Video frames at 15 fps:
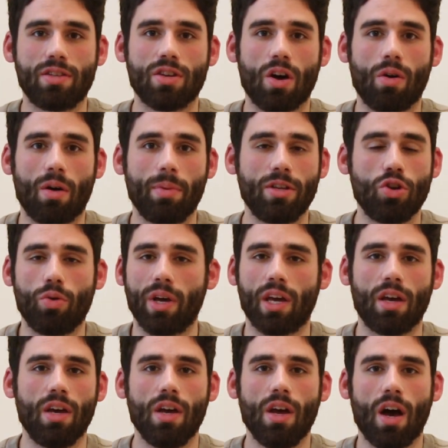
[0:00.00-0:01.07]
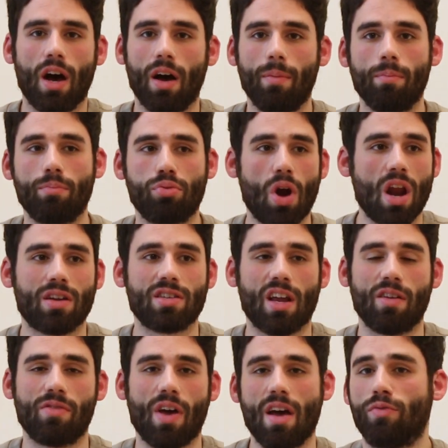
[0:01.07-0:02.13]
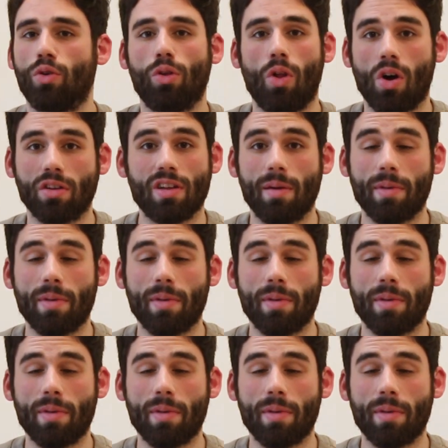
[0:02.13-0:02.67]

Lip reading: So I'll be doing products I've had for a long time